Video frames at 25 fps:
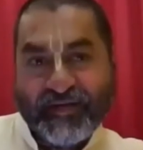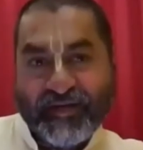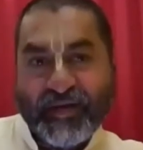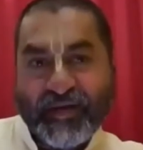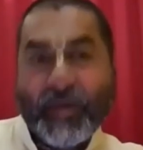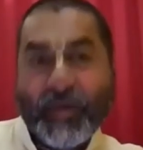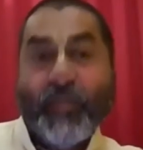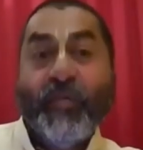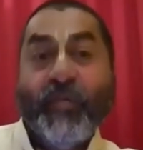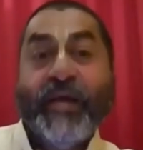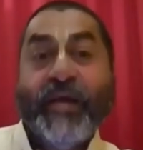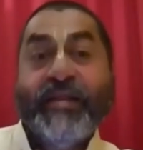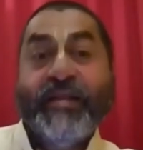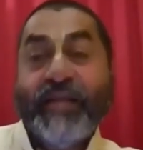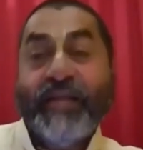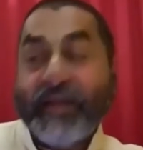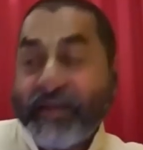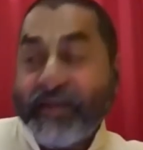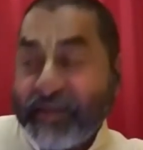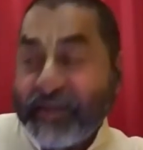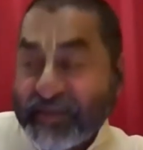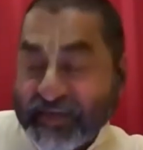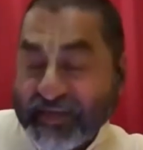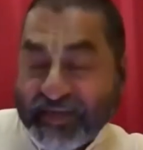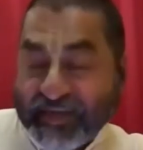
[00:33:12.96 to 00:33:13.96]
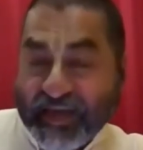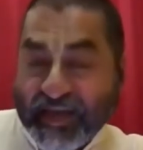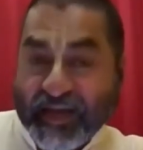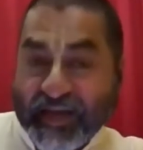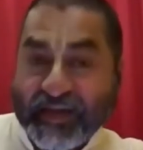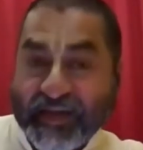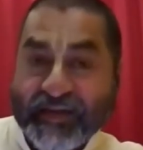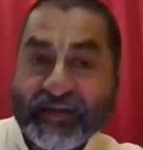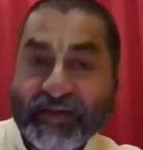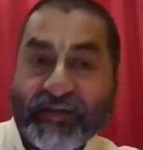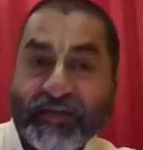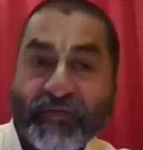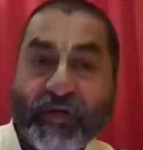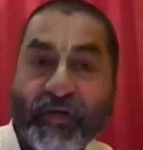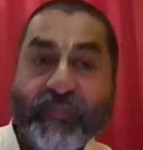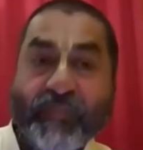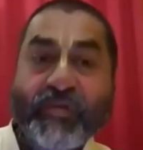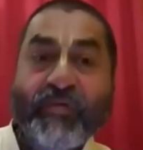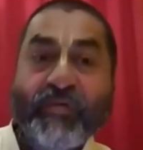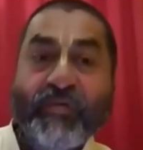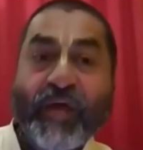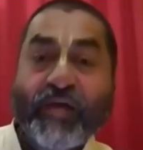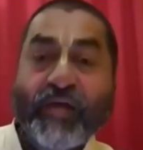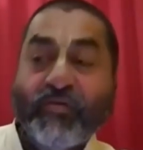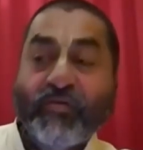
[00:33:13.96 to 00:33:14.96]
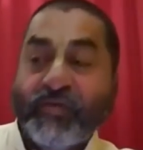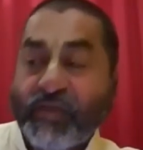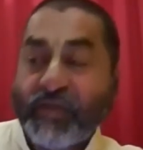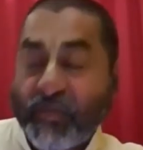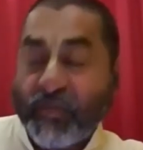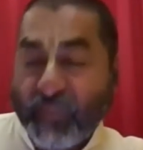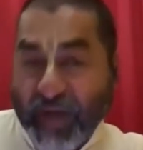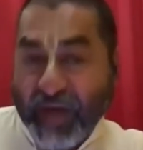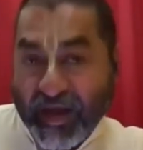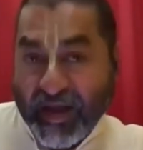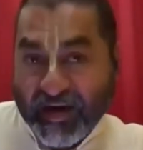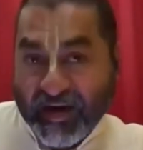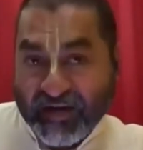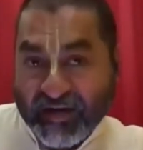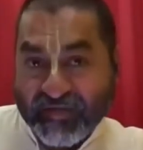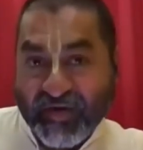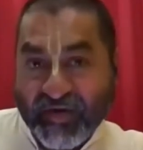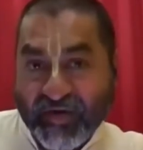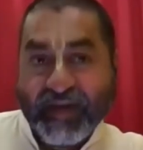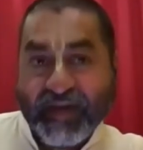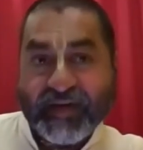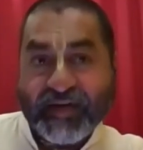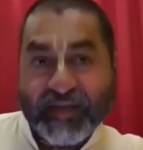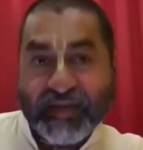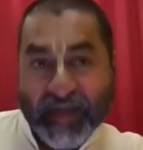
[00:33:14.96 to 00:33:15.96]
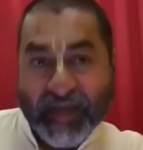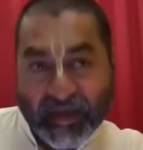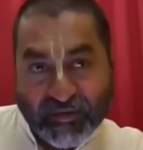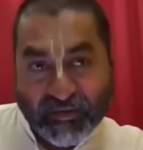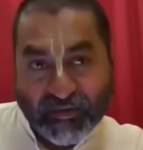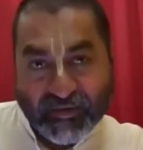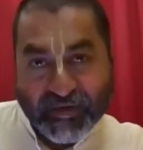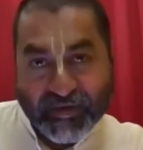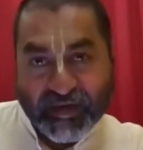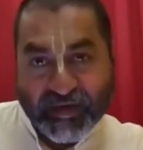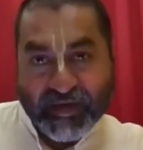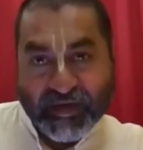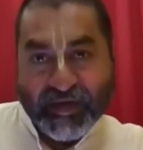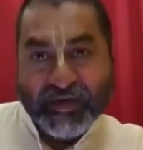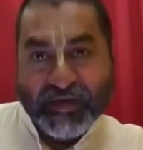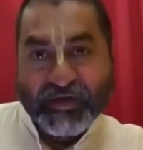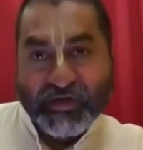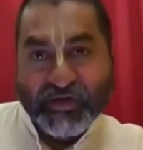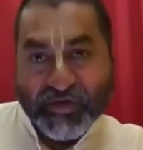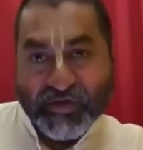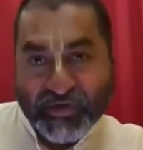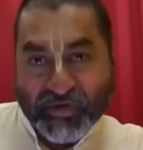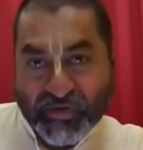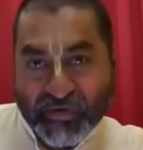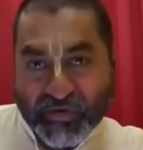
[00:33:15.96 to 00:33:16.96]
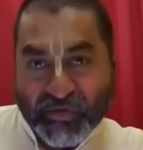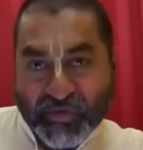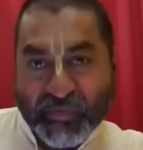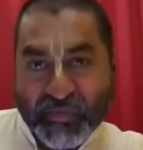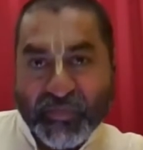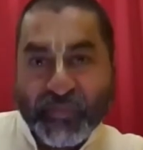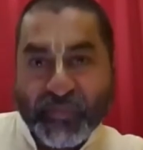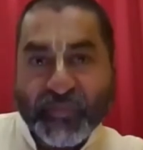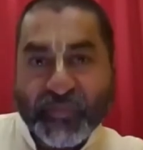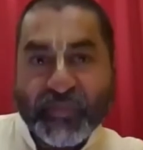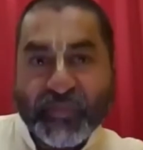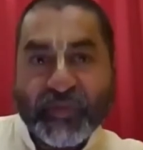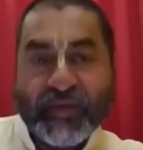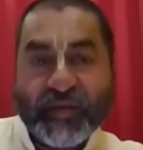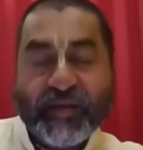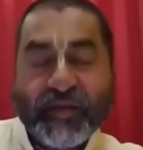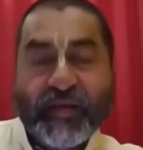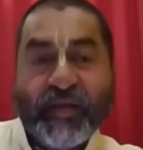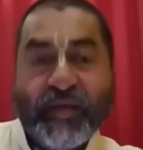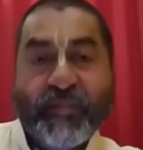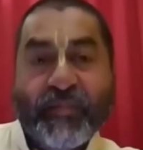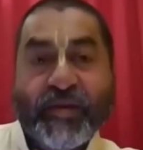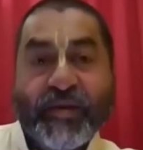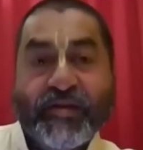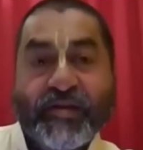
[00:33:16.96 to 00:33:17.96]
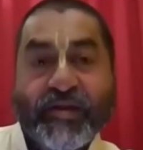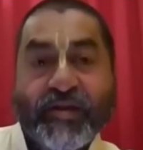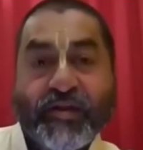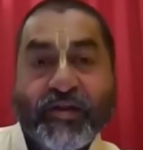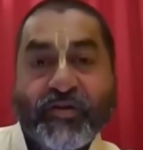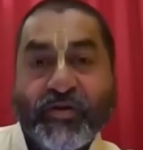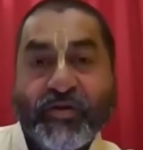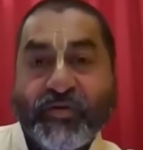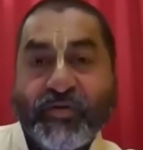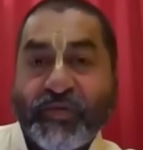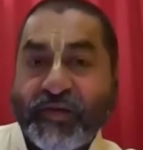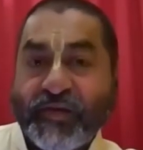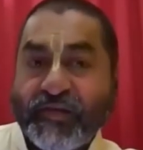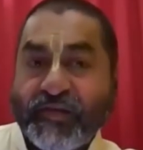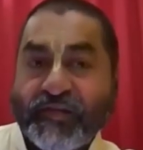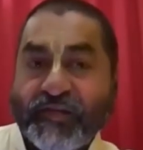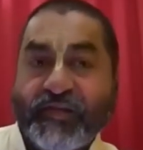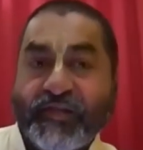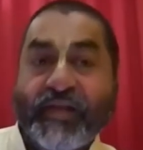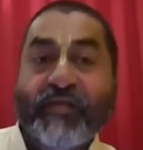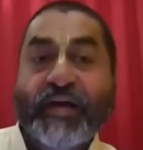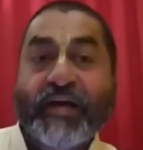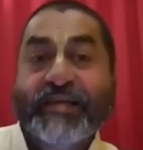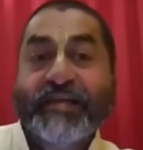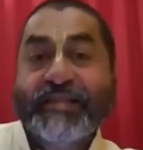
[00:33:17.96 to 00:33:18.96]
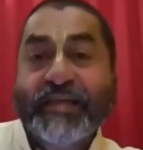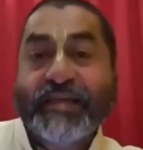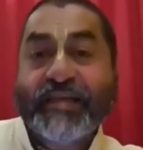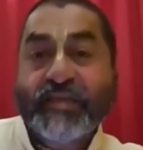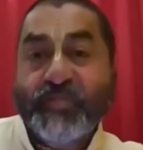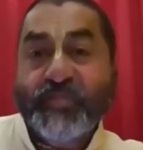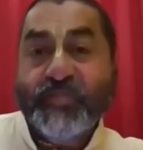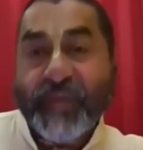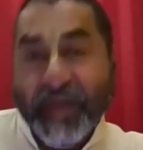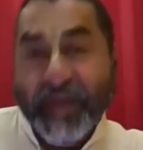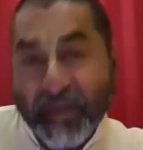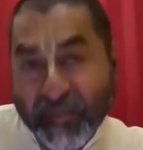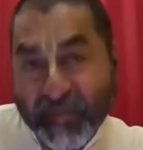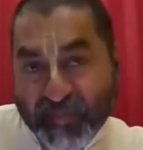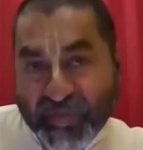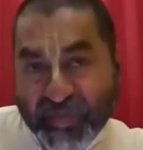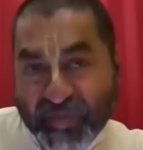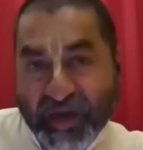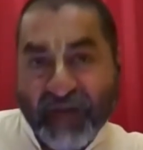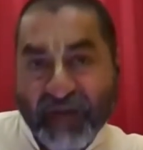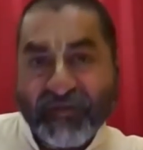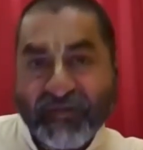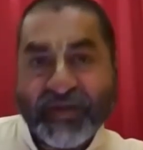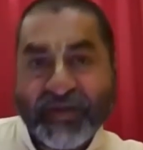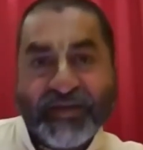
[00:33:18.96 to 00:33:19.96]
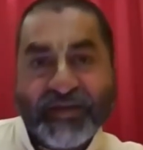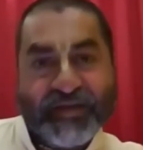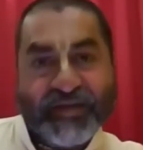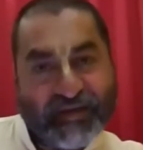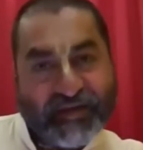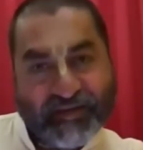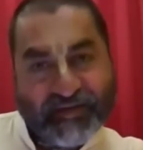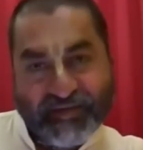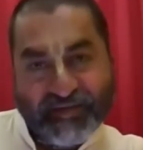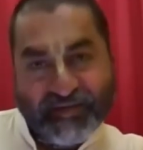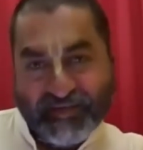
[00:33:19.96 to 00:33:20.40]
When they descend from the Vaikuntha planets right down to the material universe, the rasas become perverted.